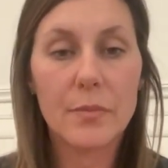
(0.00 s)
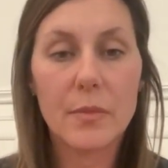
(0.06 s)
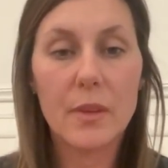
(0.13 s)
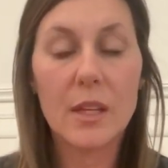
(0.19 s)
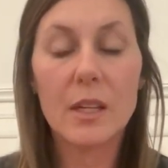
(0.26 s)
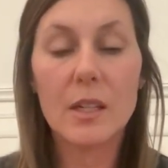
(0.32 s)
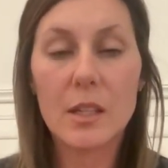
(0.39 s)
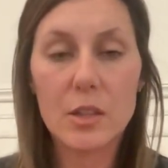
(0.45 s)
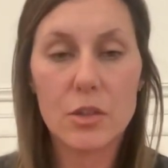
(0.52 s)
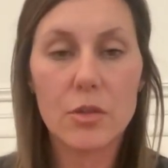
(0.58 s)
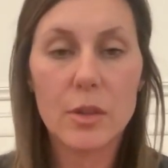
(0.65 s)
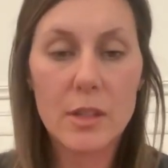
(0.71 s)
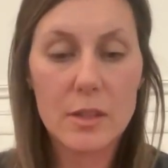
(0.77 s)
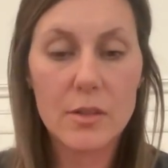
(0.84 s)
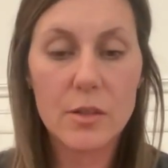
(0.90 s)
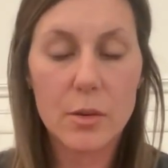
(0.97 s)
the initial
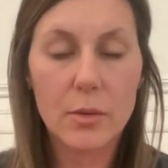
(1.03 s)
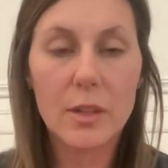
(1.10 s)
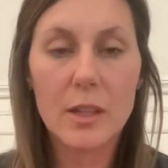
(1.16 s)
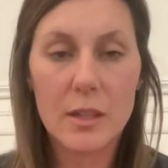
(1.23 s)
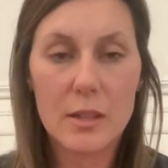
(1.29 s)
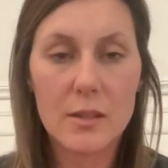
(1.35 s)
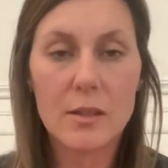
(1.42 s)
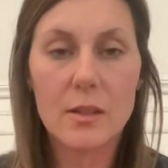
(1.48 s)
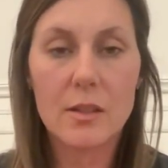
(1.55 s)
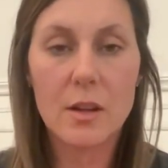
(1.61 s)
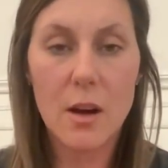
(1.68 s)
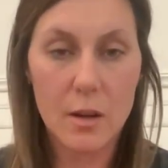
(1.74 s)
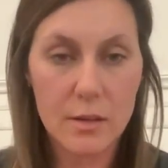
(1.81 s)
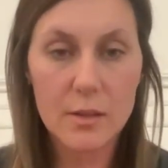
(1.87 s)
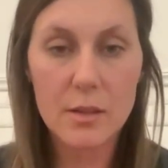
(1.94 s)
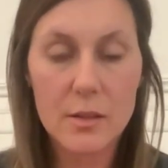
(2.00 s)
insult is the
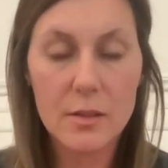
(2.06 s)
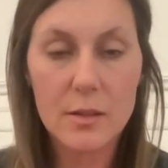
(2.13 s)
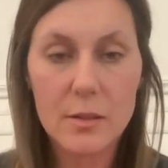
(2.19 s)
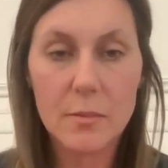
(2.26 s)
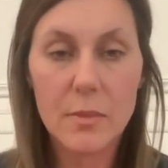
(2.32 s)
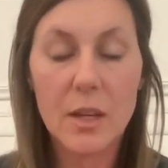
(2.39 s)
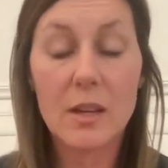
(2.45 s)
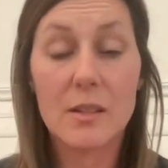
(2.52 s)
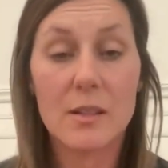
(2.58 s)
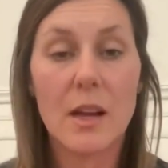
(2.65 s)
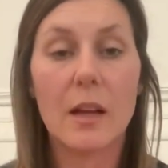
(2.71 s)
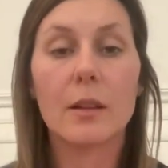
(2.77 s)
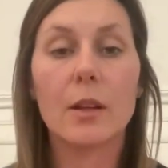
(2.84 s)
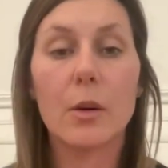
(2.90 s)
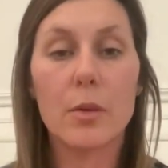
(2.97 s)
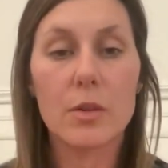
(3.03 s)
toxins because
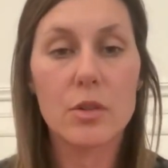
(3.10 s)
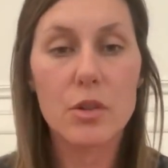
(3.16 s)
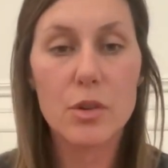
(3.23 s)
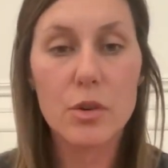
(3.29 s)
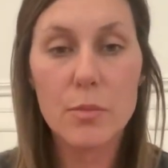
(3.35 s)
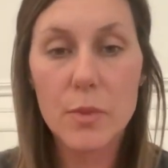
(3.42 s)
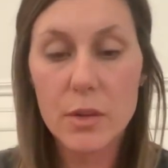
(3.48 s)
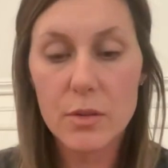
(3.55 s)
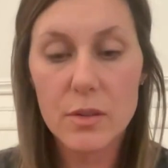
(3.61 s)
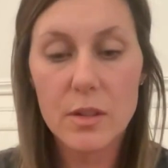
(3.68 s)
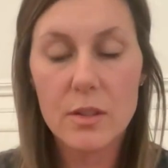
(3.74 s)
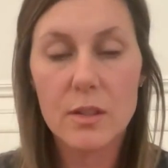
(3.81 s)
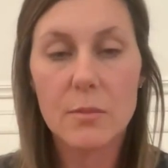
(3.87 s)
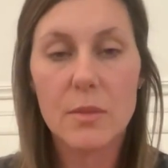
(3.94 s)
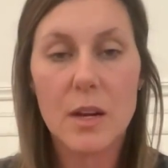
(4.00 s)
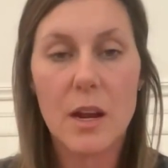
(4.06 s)
that lowers your immune
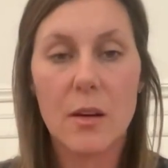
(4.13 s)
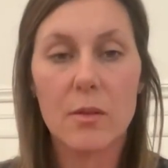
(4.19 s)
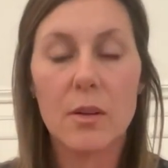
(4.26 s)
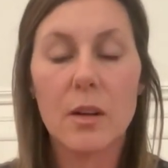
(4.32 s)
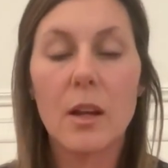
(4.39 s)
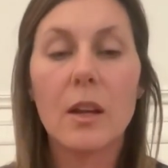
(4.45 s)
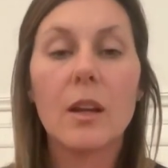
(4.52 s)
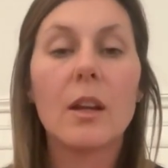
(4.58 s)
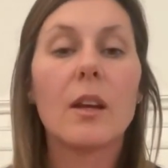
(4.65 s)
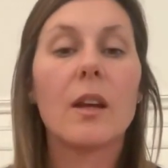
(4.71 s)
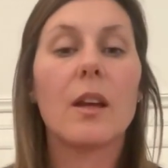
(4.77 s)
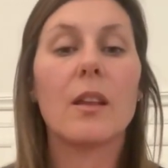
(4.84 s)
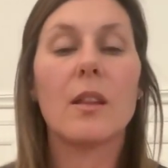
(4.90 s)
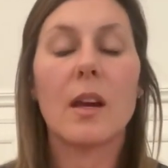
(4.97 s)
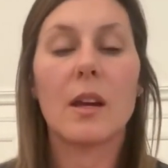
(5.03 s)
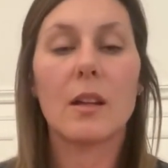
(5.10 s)
system down
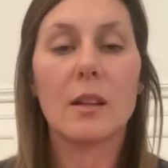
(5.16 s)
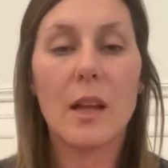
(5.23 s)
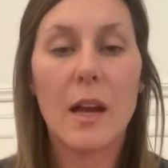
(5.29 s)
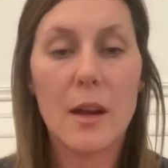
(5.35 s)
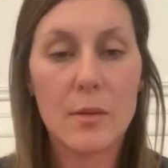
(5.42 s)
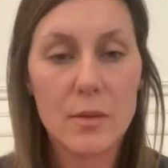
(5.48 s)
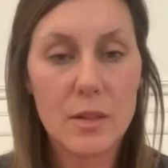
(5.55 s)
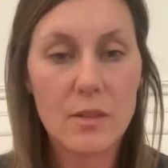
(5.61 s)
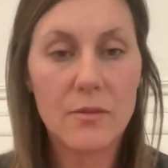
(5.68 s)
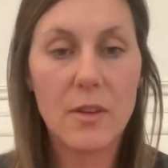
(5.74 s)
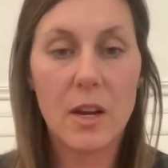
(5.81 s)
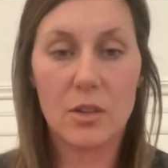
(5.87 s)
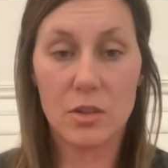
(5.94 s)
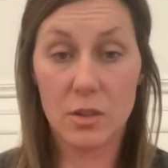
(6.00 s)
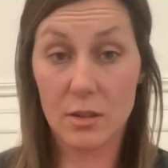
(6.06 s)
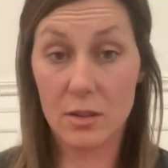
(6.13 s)
and that allows
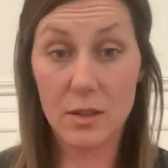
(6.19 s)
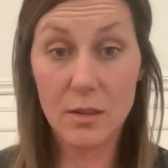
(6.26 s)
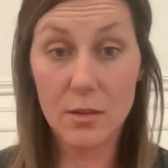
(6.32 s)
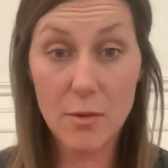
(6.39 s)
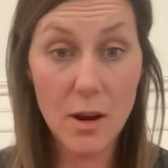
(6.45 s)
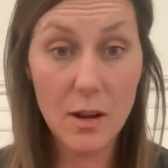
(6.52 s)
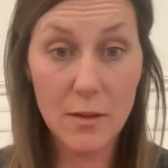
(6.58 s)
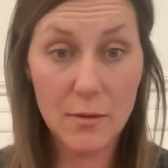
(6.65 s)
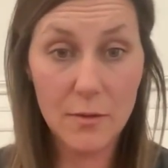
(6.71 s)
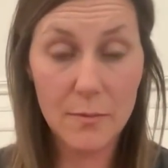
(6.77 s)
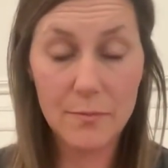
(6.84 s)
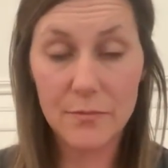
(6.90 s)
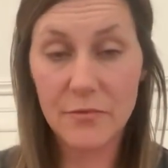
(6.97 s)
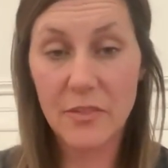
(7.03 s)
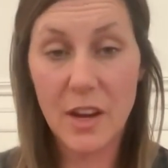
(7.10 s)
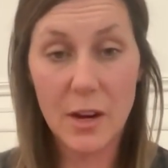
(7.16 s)
infections to thrive.
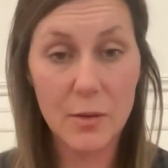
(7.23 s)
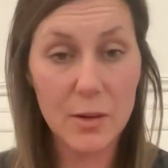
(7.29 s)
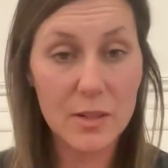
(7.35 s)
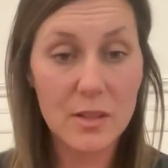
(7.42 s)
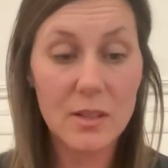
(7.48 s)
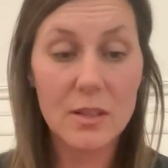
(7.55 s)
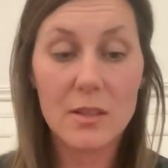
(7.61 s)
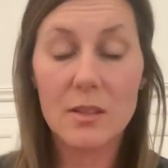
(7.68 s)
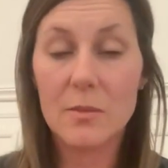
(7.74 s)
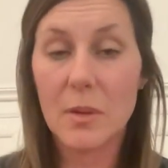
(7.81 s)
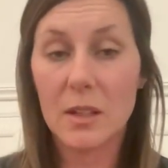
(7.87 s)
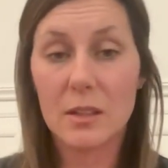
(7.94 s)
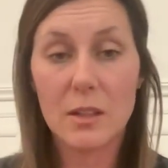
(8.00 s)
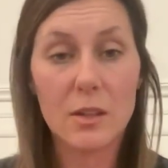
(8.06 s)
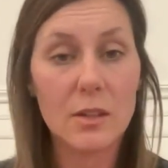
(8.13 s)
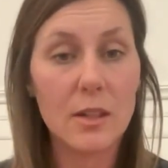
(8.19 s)
Viruses,
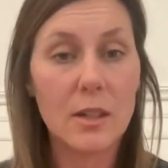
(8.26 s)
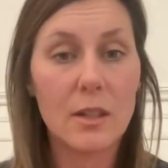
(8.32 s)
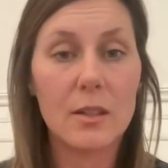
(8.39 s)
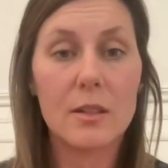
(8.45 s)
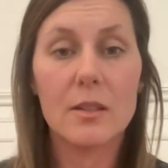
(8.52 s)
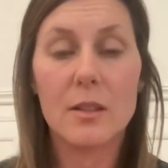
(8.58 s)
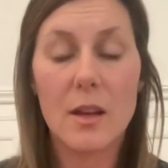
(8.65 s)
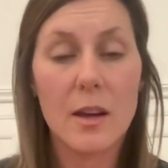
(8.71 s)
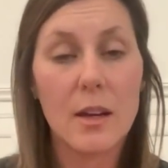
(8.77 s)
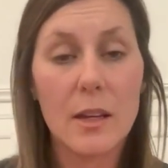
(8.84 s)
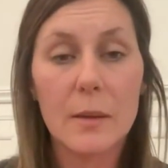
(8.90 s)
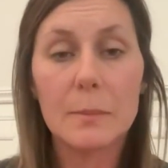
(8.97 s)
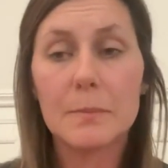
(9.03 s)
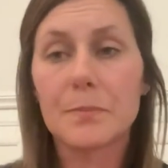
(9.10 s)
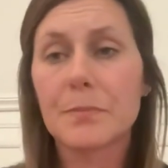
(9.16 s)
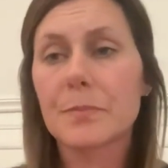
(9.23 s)
bacteria,
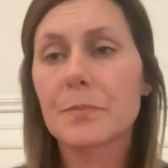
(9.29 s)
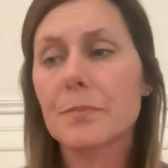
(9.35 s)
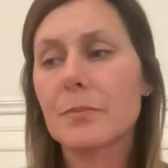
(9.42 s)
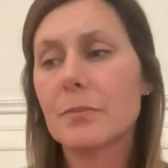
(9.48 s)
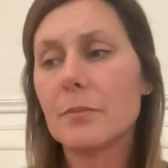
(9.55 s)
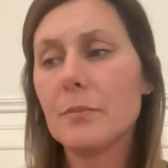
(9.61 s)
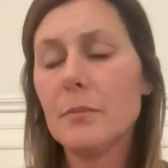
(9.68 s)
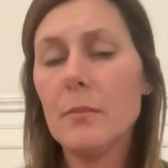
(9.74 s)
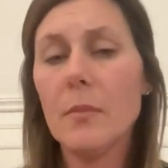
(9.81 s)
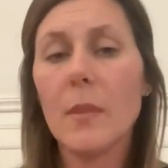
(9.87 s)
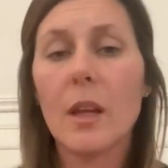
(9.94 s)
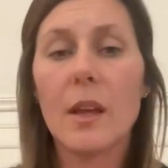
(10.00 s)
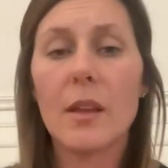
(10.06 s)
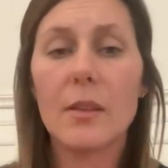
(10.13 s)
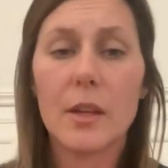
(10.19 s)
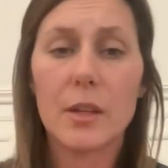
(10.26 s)
Lyme,
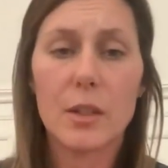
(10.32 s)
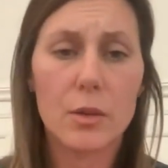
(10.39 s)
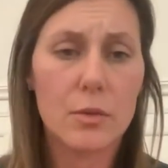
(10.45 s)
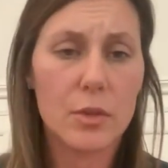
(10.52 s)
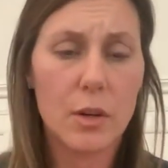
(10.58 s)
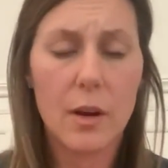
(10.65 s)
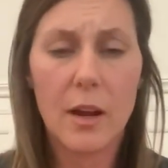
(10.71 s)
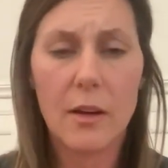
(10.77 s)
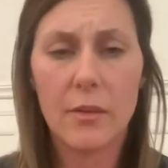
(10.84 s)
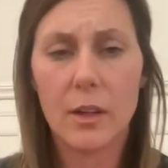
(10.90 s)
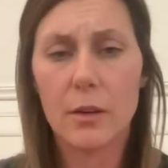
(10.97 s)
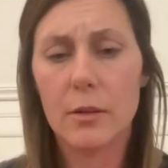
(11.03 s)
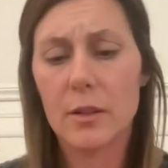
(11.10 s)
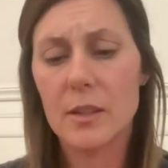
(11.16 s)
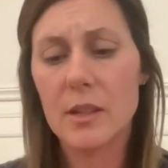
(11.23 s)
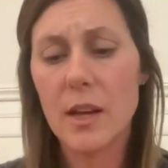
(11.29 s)
and then you start having
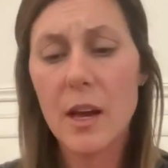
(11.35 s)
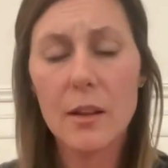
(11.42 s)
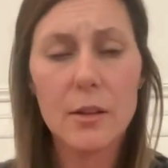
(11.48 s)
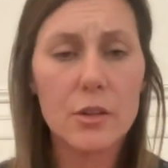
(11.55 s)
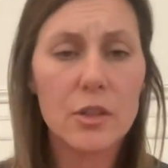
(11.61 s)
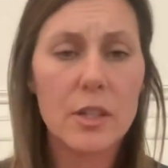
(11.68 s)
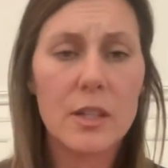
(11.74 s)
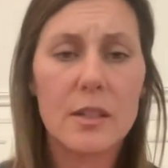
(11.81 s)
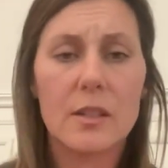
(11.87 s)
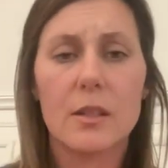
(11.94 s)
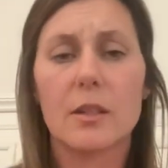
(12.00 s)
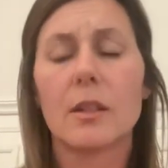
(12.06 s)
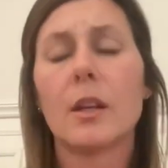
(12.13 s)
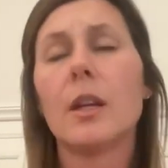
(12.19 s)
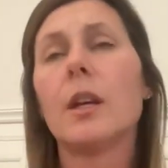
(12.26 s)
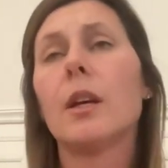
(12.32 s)
all these allergies and
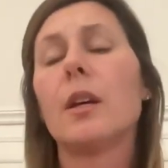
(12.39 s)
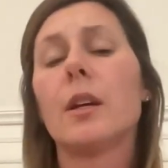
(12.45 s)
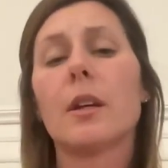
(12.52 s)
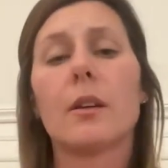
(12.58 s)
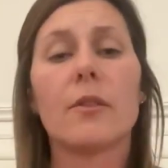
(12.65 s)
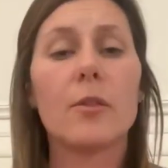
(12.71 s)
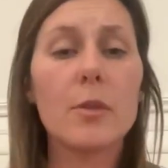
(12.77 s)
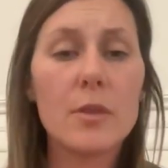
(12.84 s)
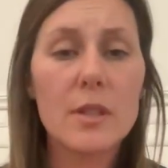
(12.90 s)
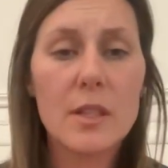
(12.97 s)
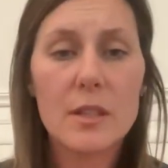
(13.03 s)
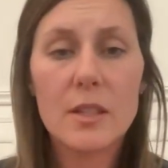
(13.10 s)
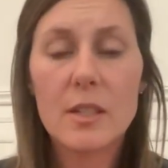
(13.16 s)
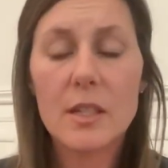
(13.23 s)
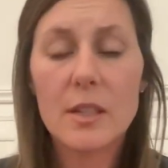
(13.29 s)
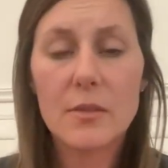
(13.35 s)
food
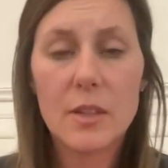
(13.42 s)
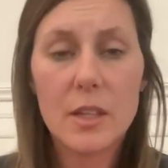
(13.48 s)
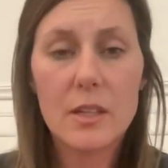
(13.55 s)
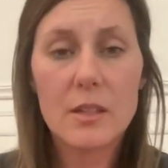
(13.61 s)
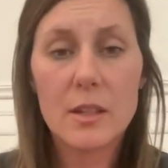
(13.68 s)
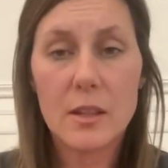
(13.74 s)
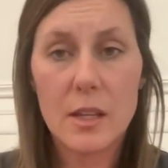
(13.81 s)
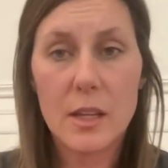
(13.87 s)
sensitivities and